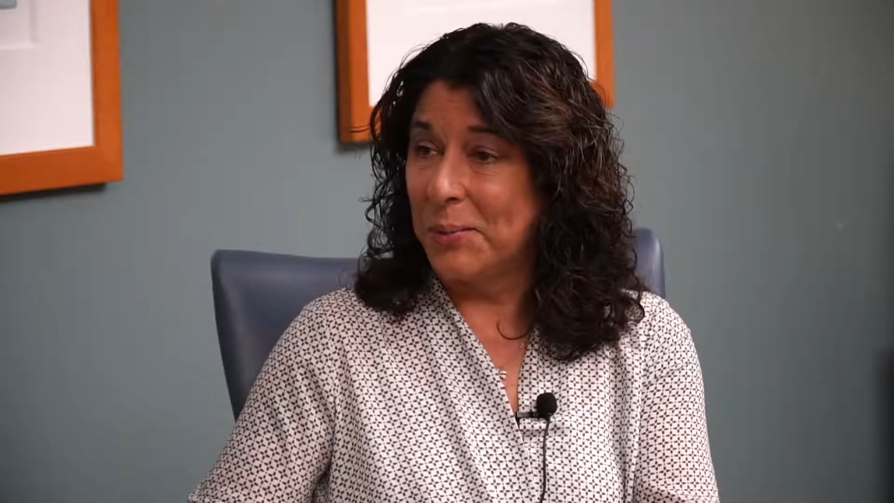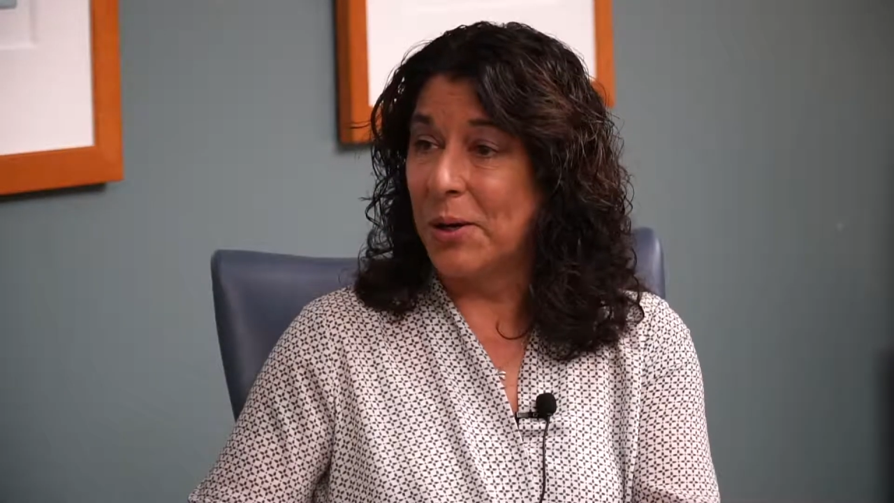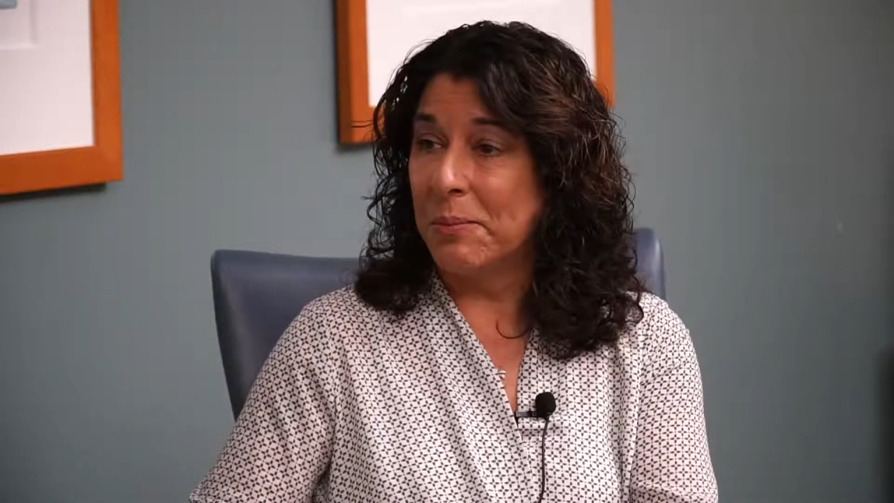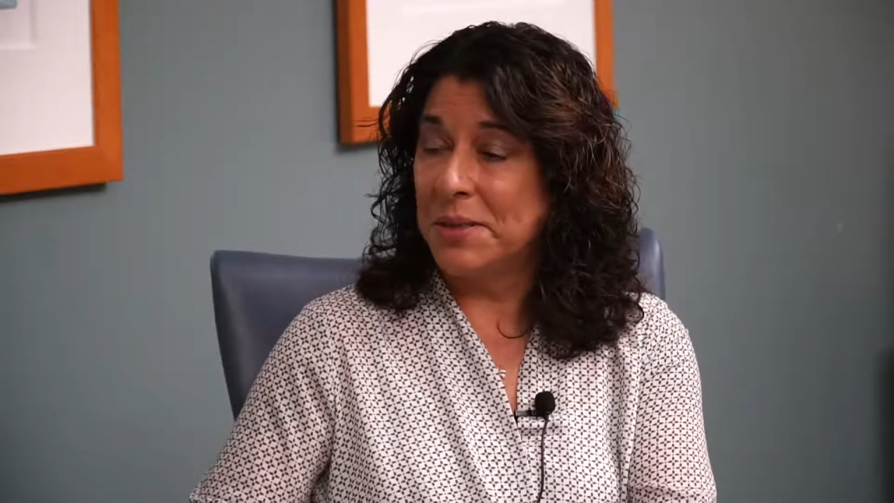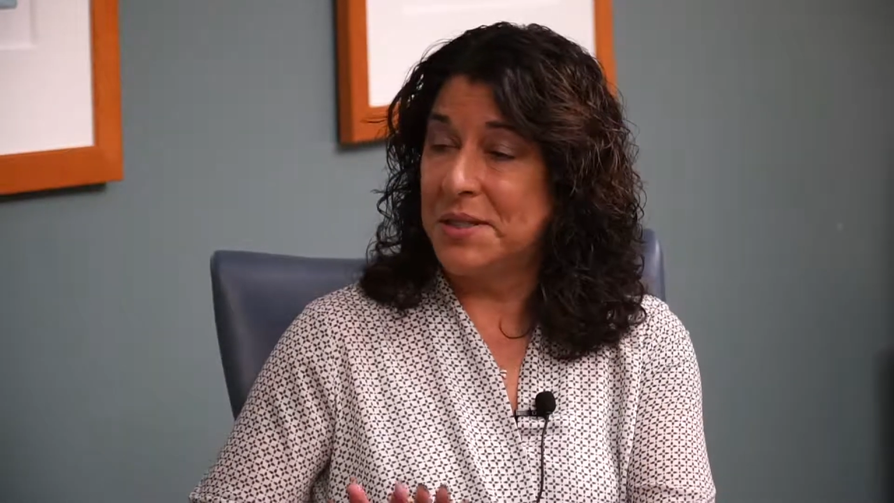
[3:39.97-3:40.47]

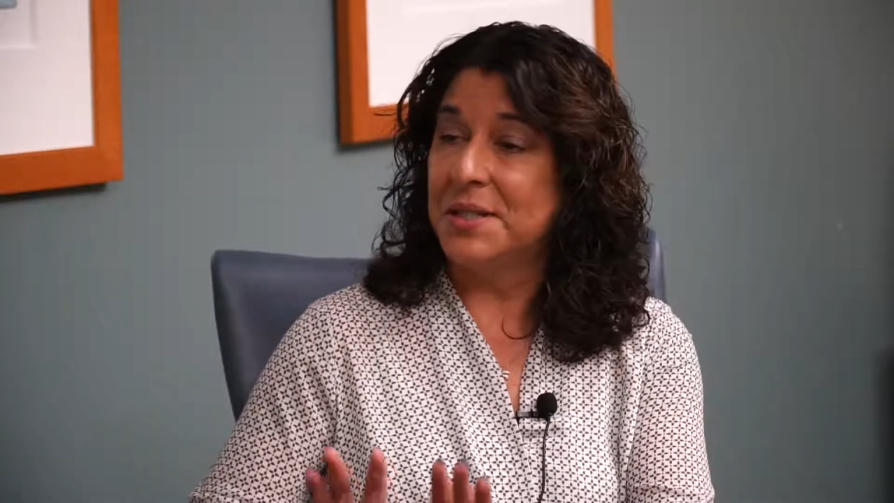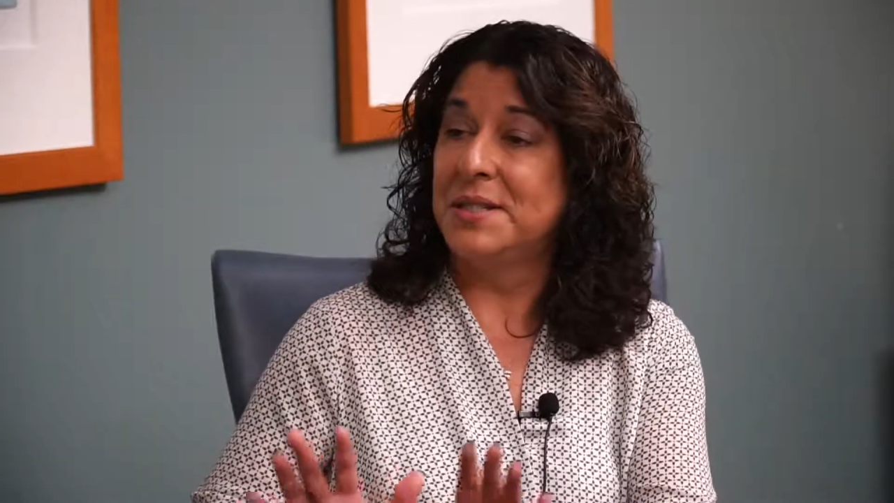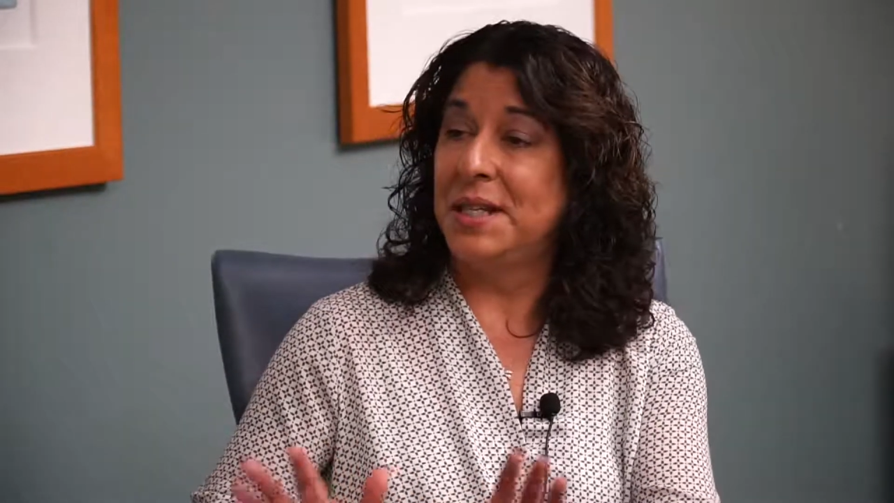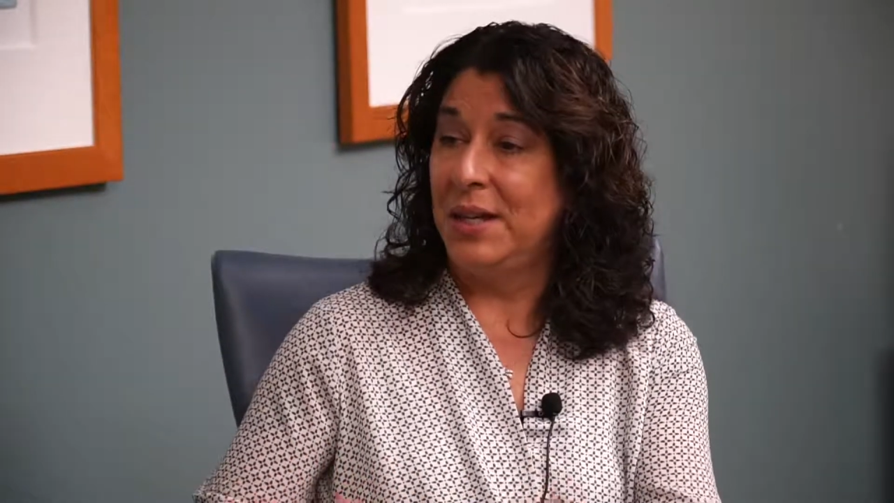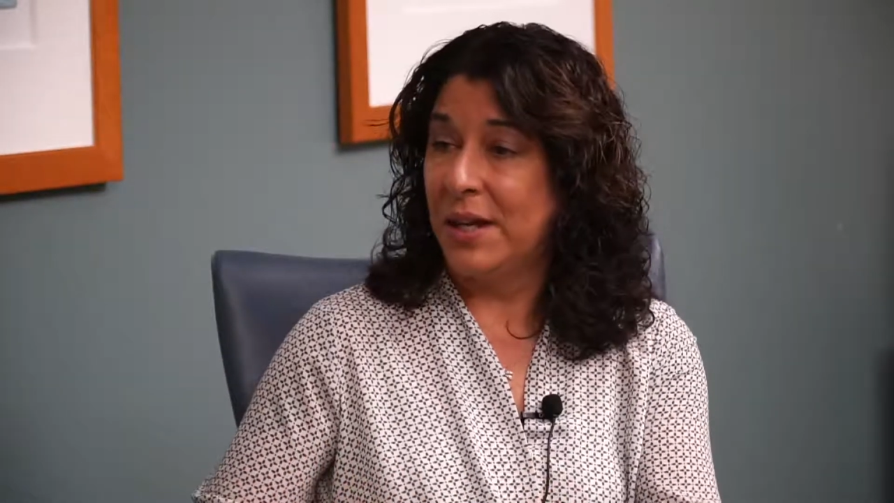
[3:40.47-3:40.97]
department to
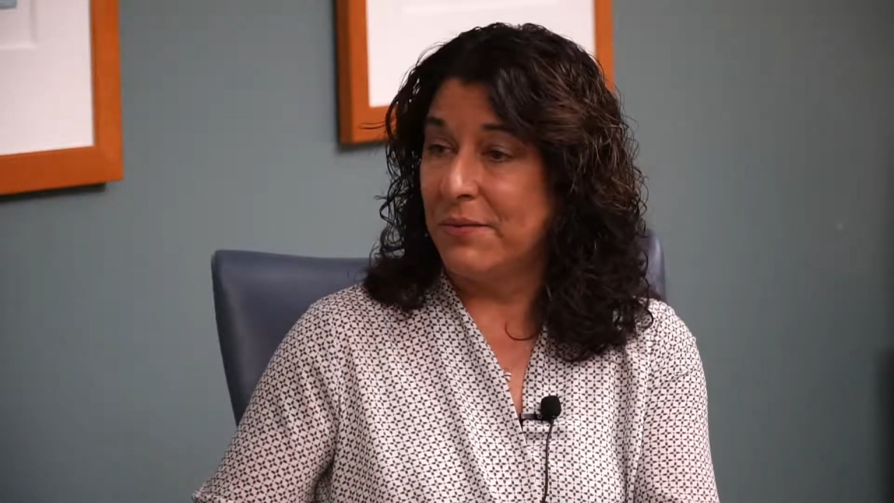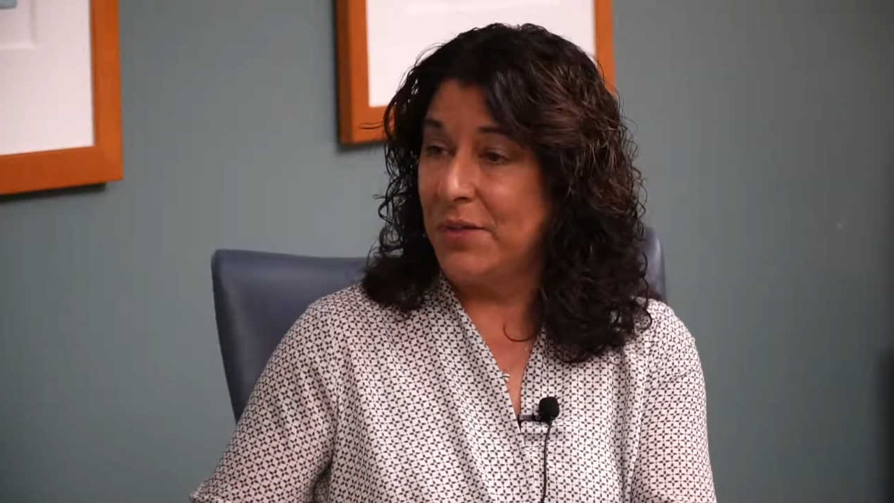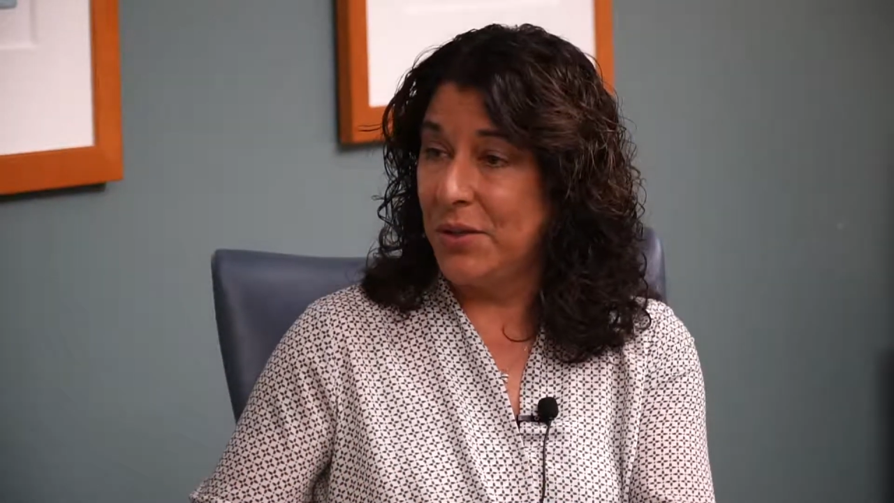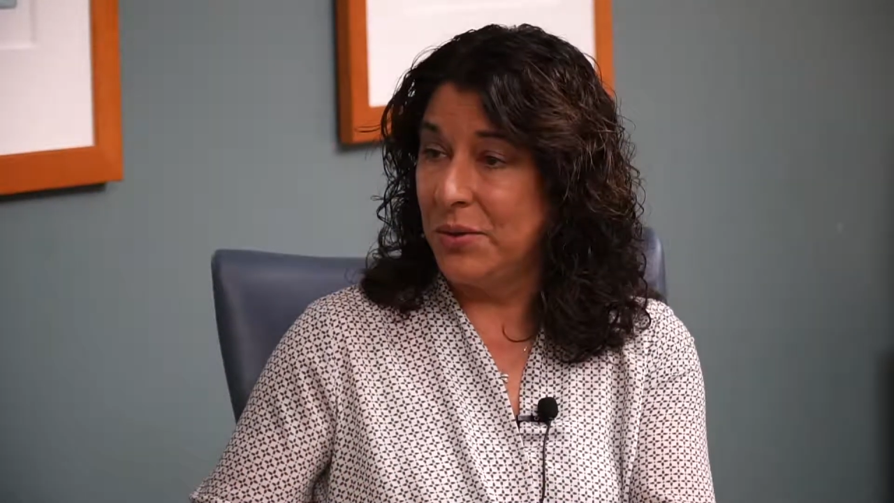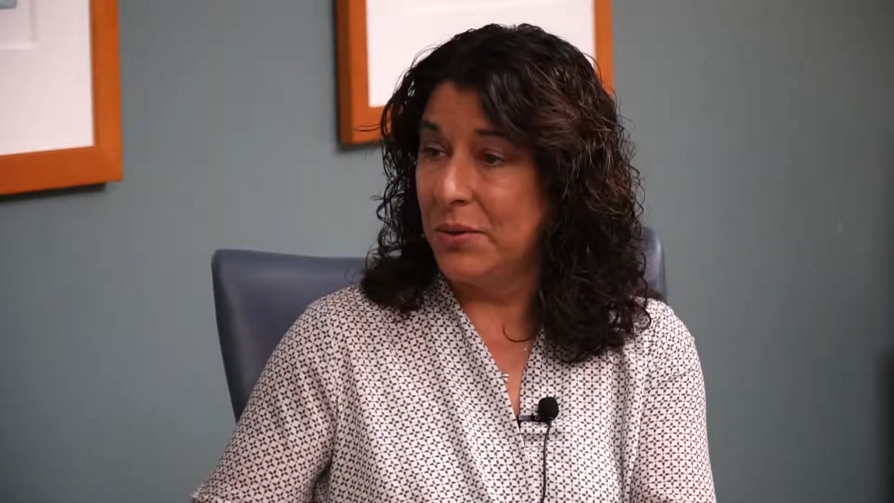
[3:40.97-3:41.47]
see that
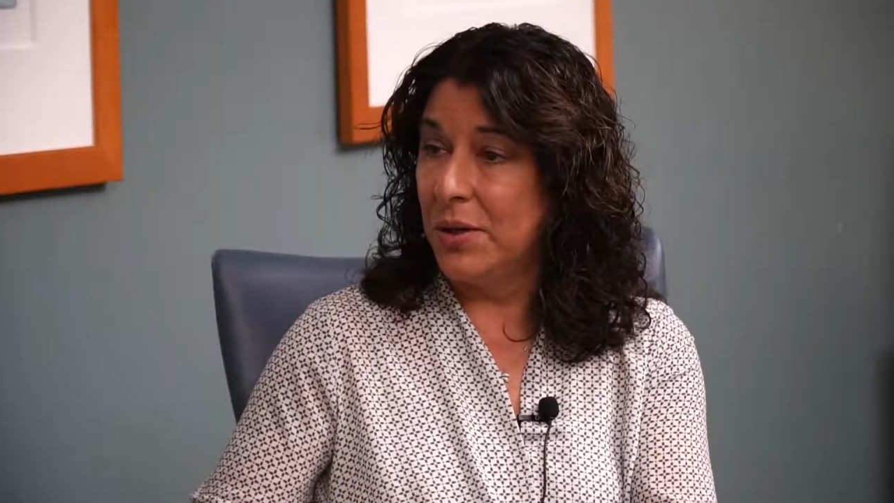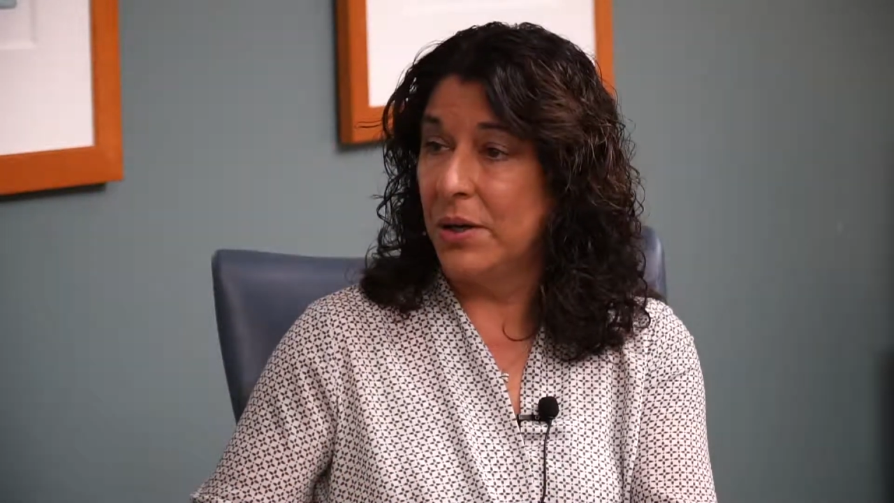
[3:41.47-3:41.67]
view